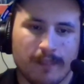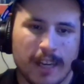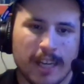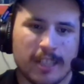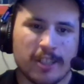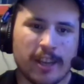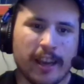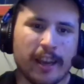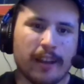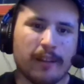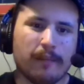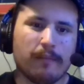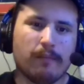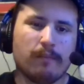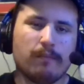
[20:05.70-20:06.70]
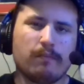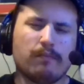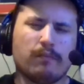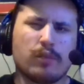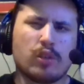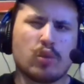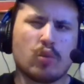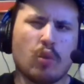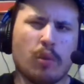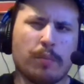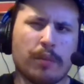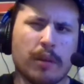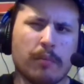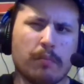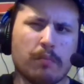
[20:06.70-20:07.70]
a giant
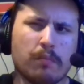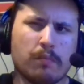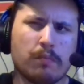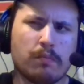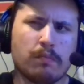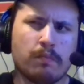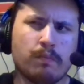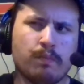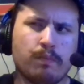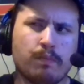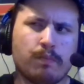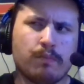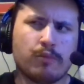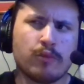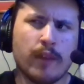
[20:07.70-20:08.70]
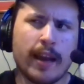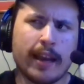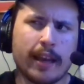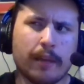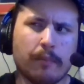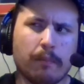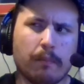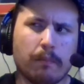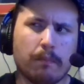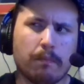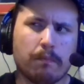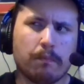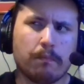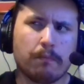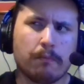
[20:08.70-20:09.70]
scorpion, dragon,
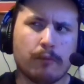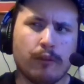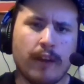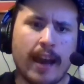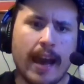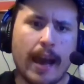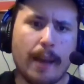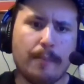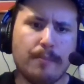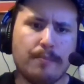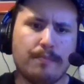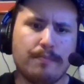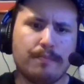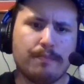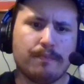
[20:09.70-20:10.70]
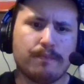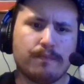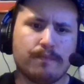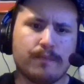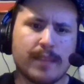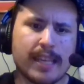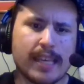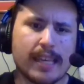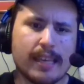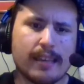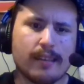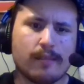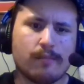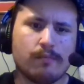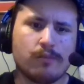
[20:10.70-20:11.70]
crab
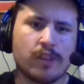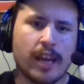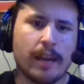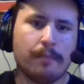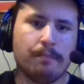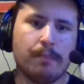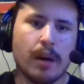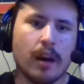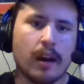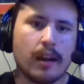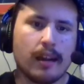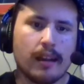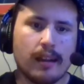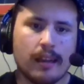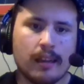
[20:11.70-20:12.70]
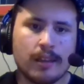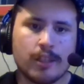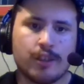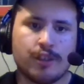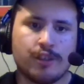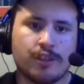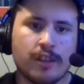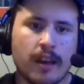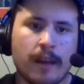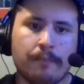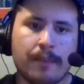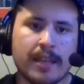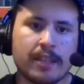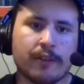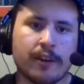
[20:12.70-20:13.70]
thingy, giant bug,
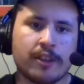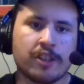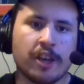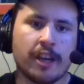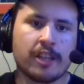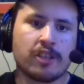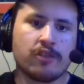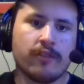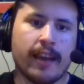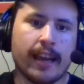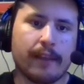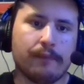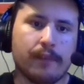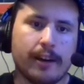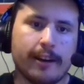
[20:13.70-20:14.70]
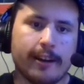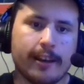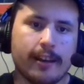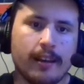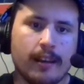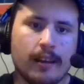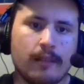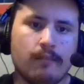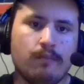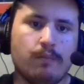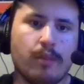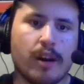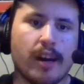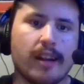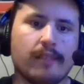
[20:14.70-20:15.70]
basically a giant dragonfly,
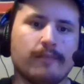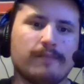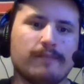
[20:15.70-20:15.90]
but